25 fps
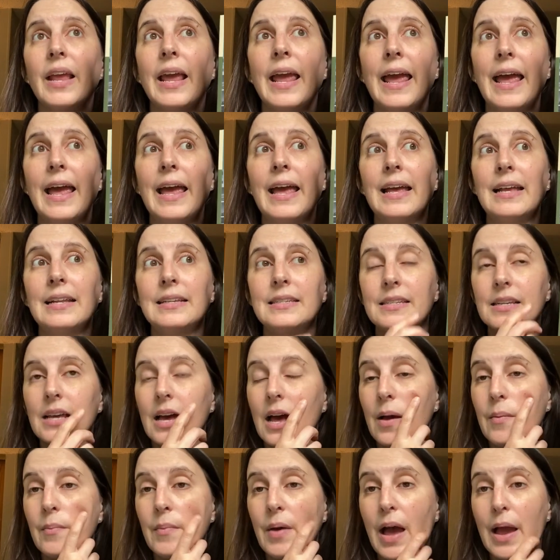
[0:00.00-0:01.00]
And
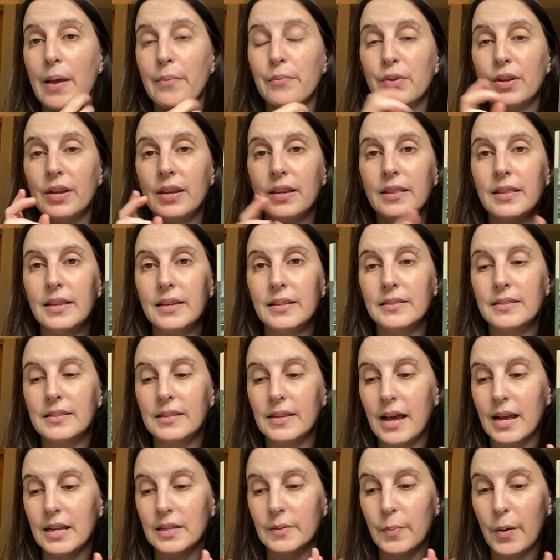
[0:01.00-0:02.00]
I'm reading this
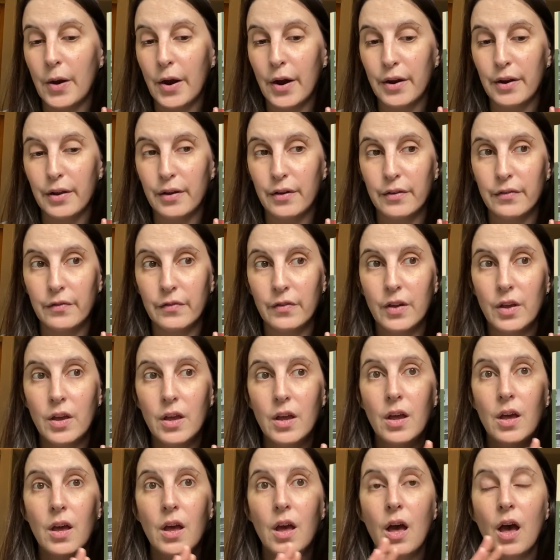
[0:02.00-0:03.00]
as part of
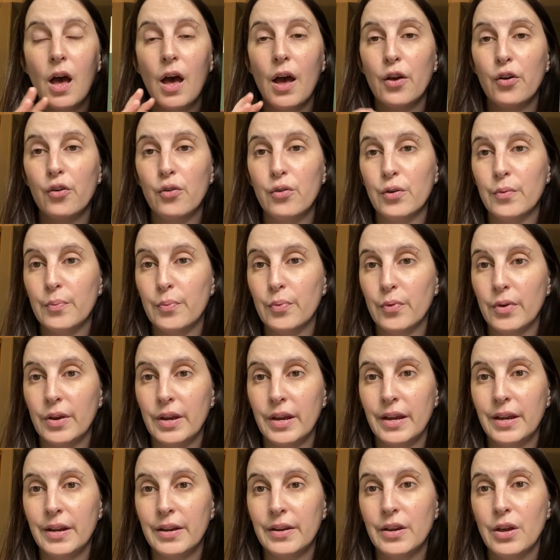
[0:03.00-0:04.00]
a group
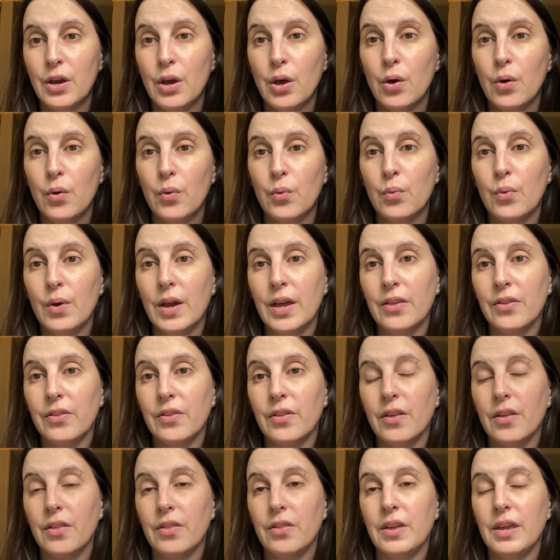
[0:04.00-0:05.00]
read with
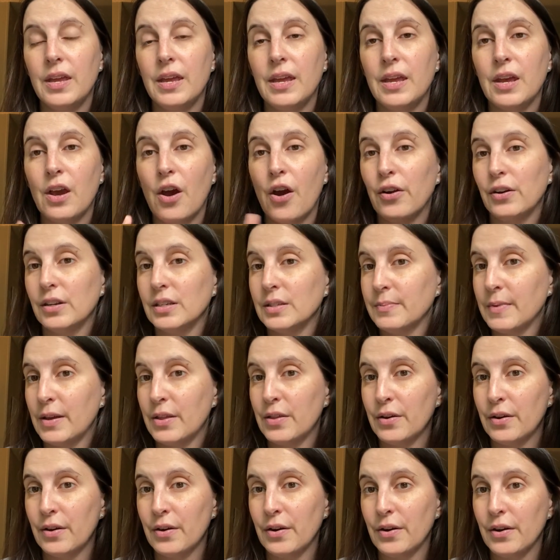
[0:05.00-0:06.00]
the Artist
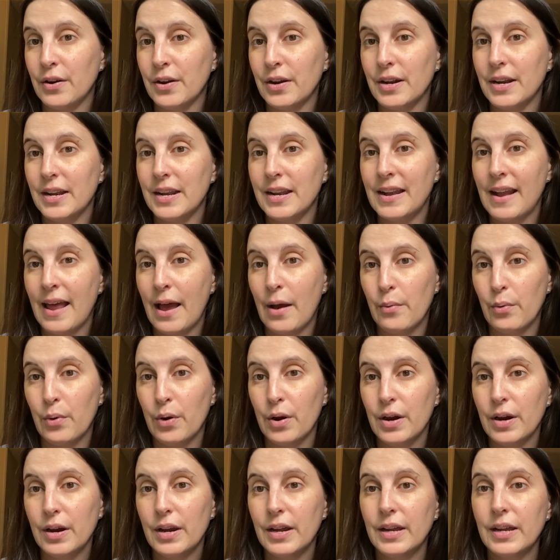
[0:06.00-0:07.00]
Mother
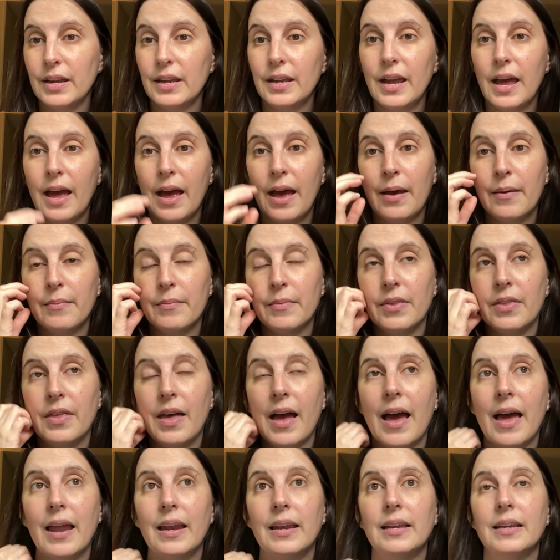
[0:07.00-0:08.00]
Network.
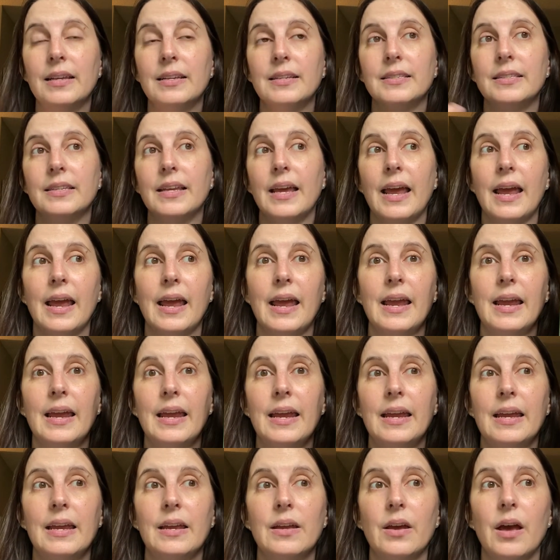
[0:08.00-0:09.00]
That is
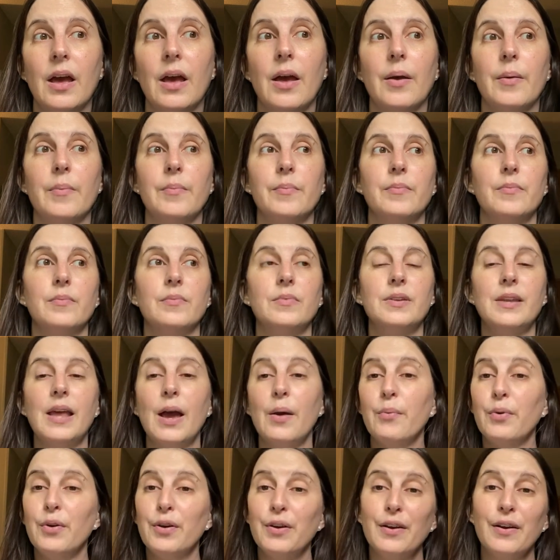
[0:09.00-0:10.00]
a
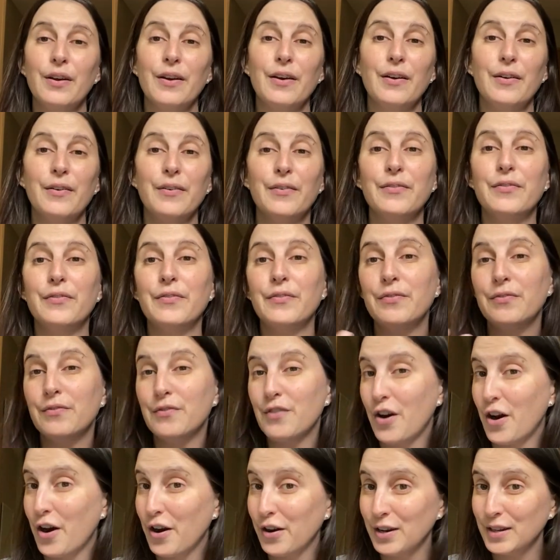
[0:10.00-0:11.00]
network of
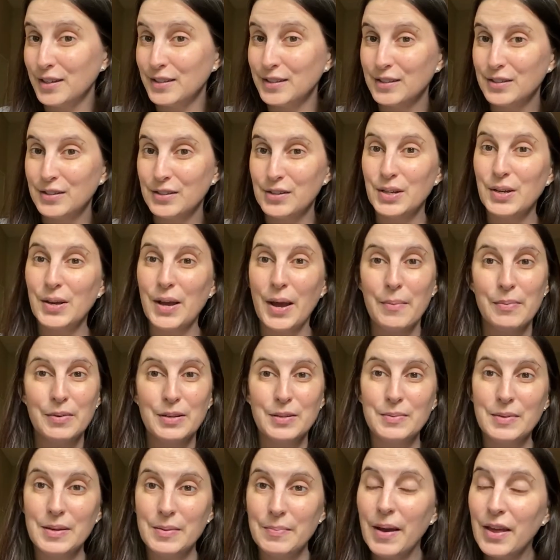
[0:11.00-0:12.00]
artists who happen
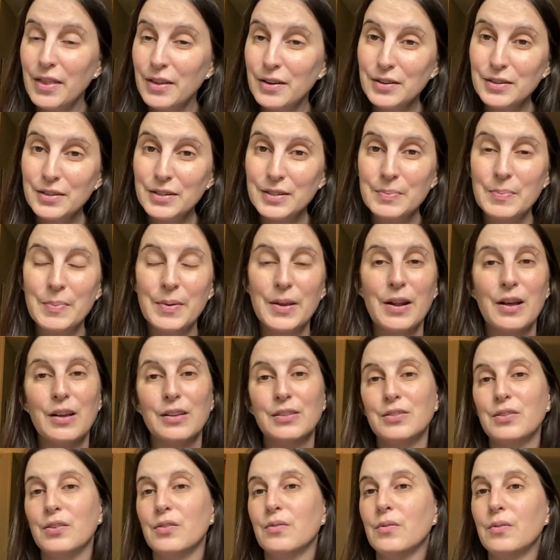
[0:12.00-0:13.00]
to be mothers, but
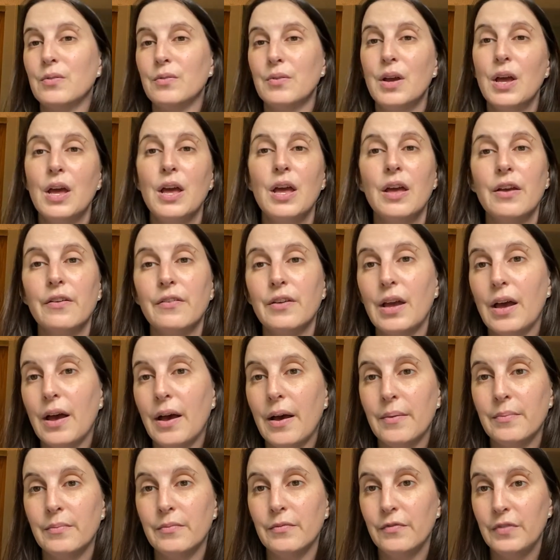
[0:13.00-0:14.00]
also
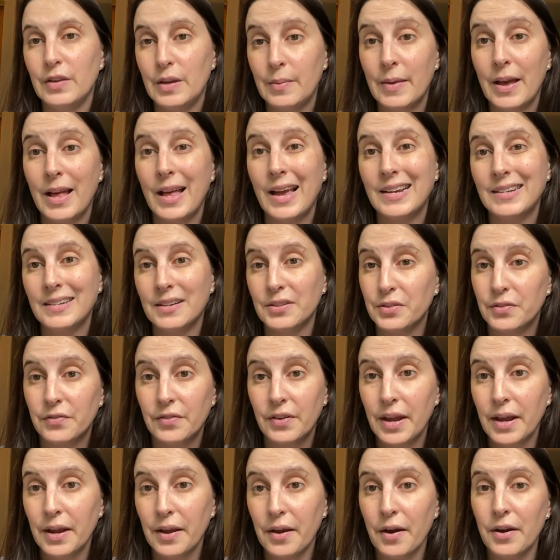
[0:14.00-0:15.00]
female
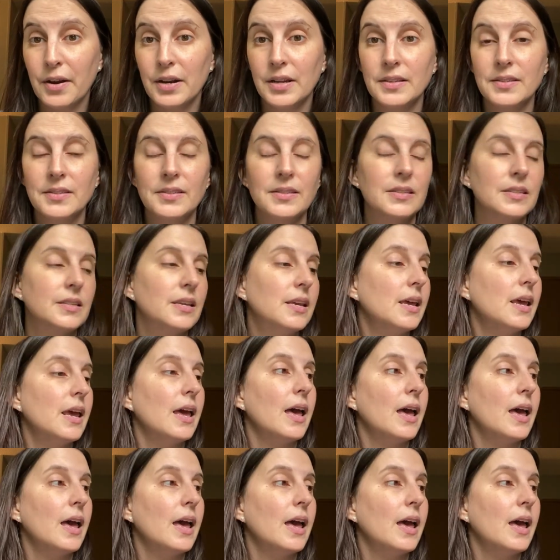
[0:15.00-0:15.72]
identifying artists.